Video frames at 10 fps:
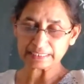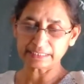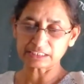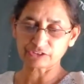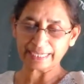
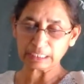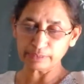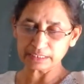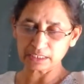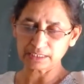and
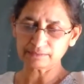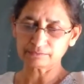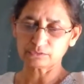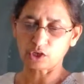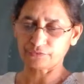
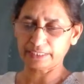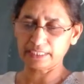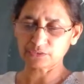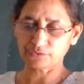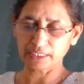tranquility of
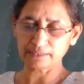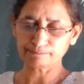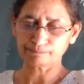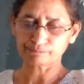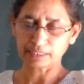
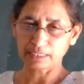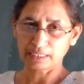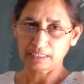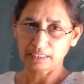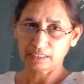Innisfree,
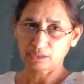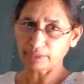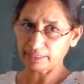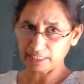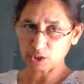
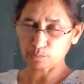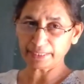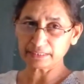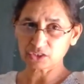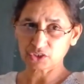where he
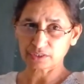spent